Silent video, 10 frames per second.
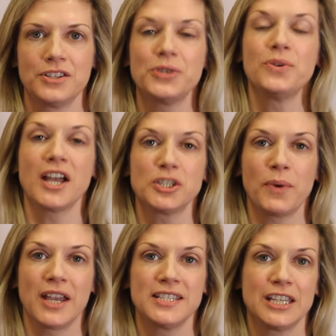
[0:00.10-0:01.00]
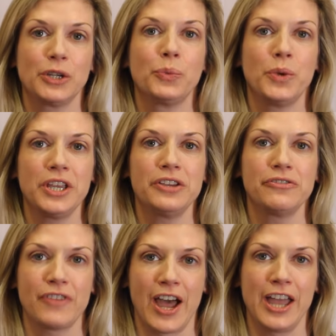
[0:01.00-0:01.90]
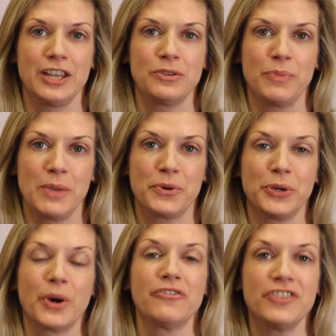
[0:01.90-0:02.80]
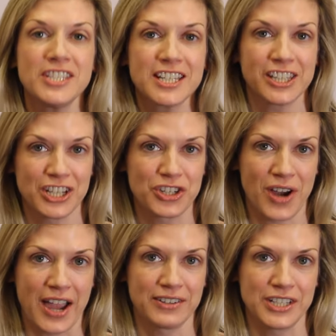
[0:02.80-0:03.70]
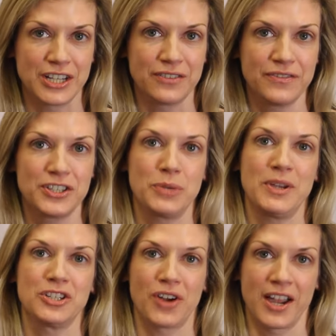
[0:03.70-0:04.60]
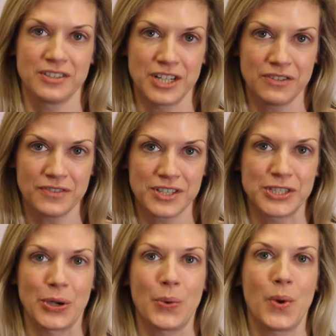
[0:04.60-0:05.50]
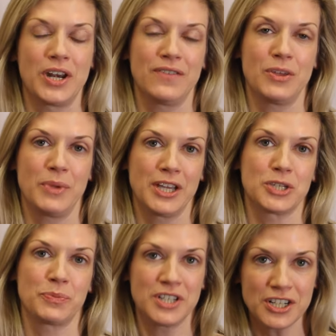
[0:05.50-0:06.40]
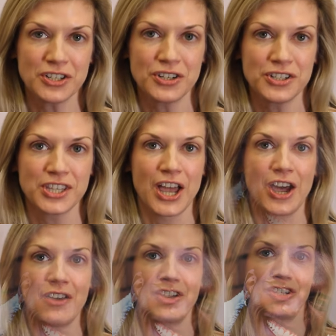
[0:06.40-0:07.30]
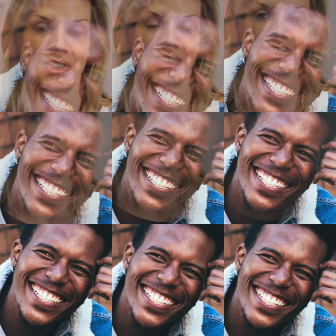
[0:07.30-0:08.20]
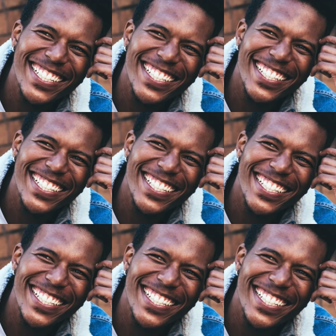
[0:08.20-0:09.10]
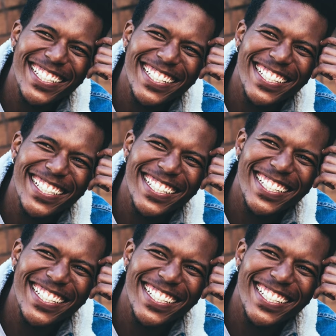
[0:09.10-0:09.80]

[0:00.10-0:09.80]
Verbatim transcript: So not surprisingly, we find people who are physically attractive to be attractive. So one of the biggest predictors of attractiveness is our physical appearance.